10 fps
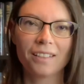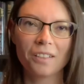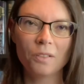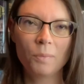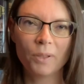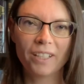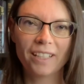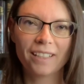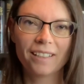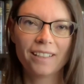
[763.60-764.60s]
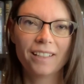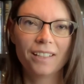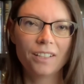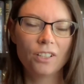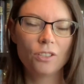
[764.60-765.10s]
Good morning!
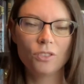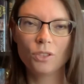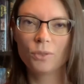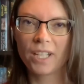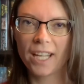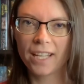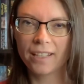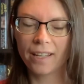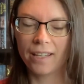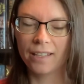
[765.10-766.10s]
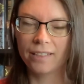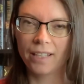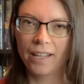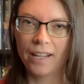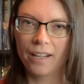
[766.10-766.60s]
New day, and
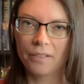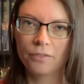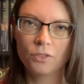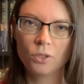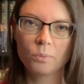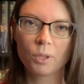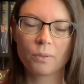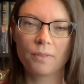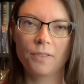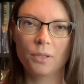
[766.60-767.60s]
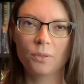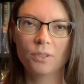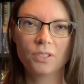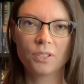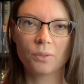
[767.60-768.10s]
I have 2 more
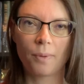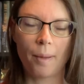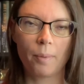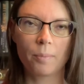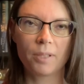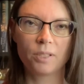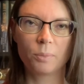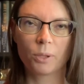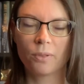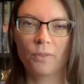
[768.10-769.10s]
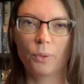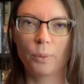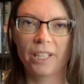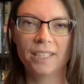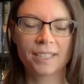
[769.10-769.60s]
reviews to wrap up this book review
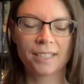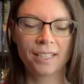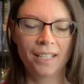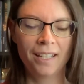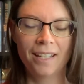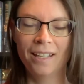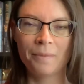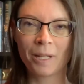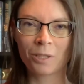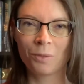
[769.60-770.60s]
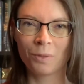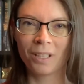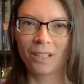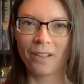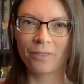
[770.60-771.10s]
blitz. I'm actually
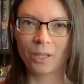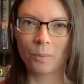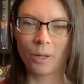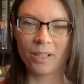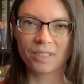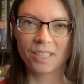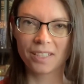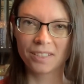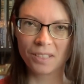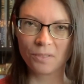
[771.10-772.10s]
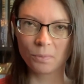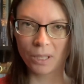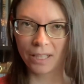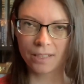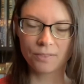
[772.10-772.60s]
really loving the process of
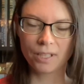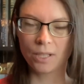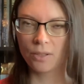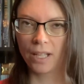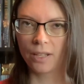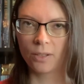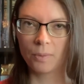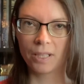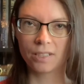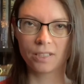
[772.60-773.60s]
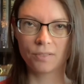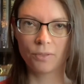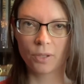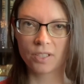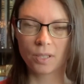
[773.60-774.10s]
putting this video together because it's
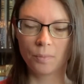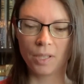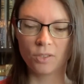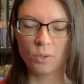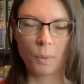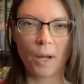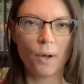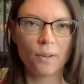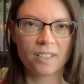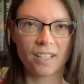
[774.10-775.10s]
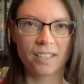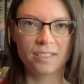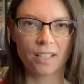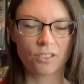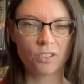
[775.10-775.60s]
forcing me to
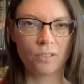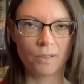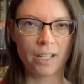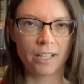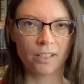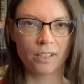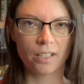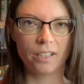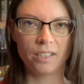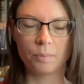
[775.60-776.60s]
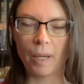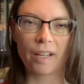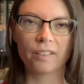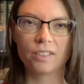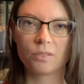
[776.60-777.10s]
prioritize actually writing a lot of these
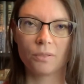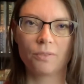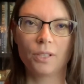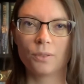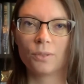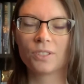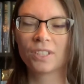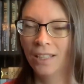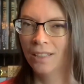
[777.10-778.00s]
backlist reviews.